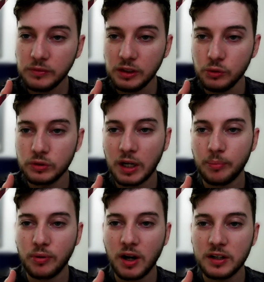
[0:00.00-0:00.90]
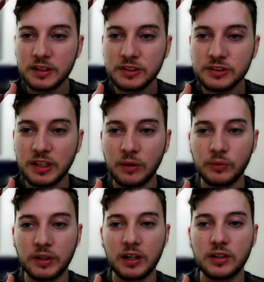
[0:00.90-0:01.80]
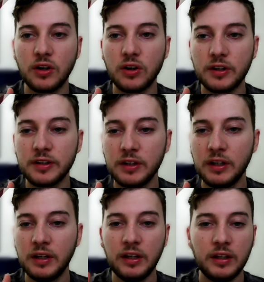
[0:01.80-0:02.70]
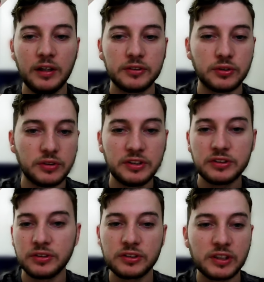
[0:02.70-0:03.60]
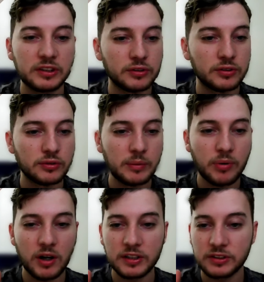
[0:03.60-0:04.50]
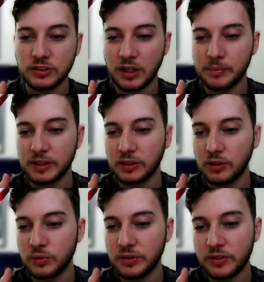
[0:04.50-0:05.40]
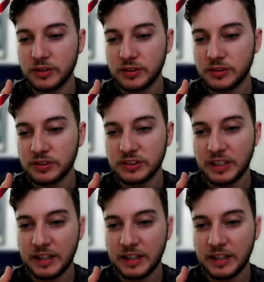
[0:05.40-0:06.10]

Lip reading: we got products, and we got cart. So these looks like the 3 products. I'm going to go with the Santa